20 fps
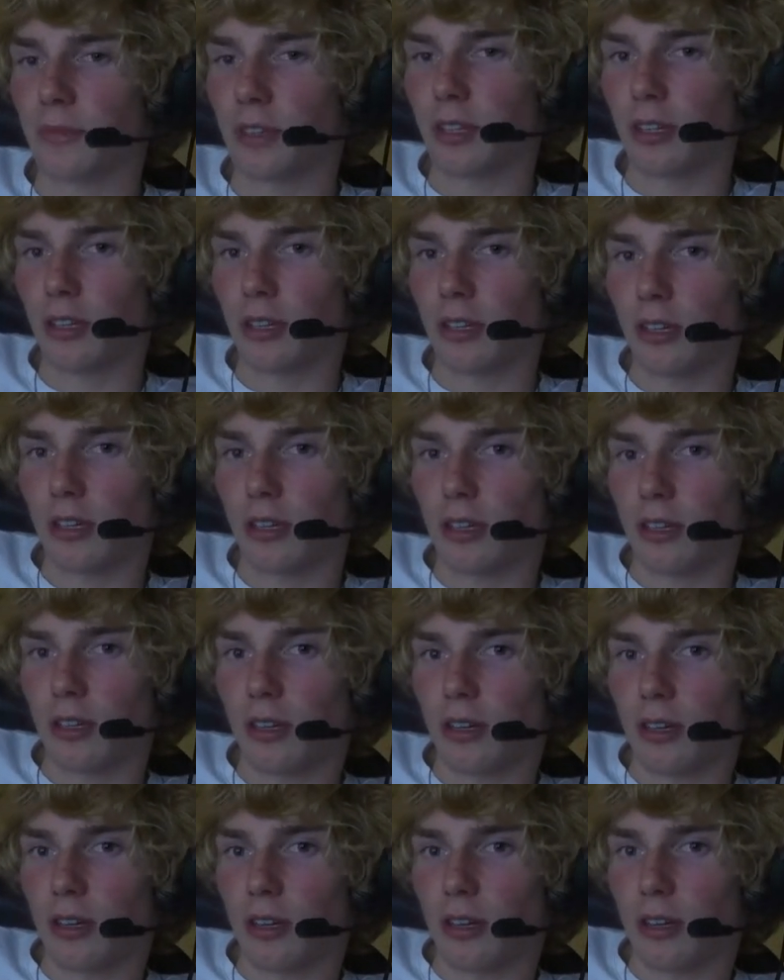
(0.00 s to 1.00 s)

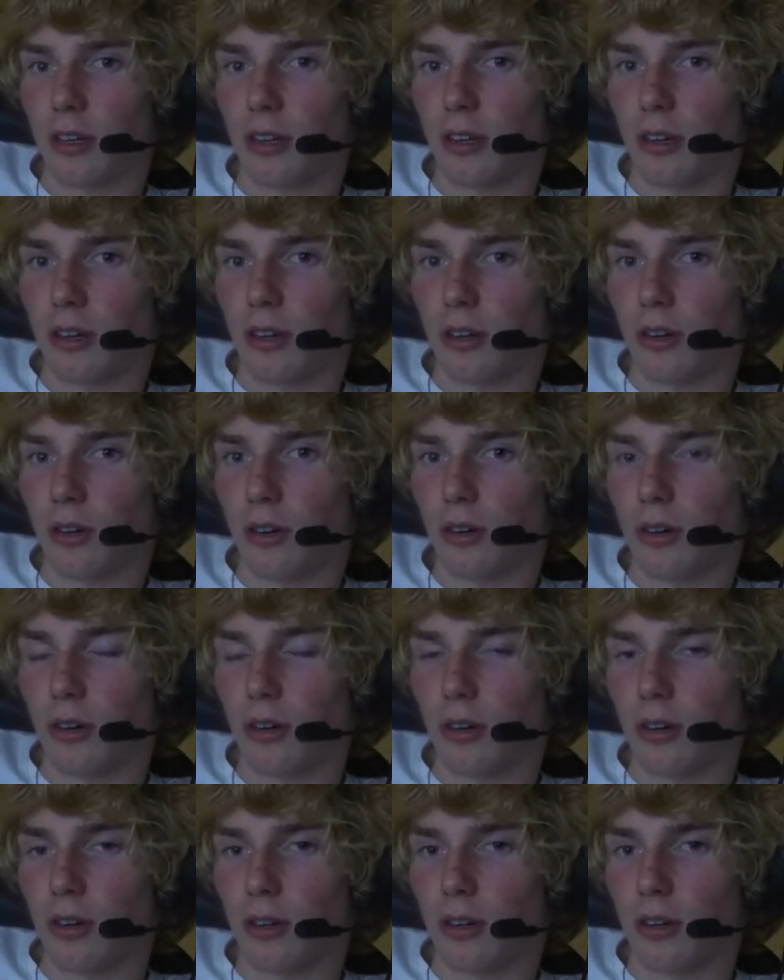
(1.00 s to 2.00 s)

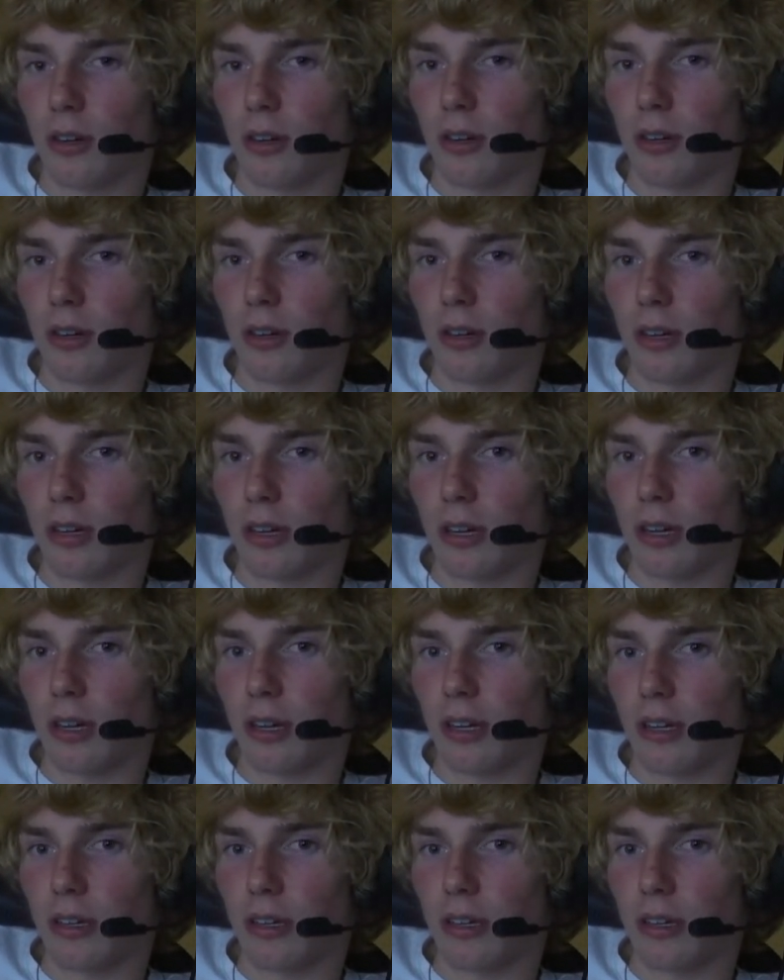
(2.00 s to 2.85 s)
Nothing is said.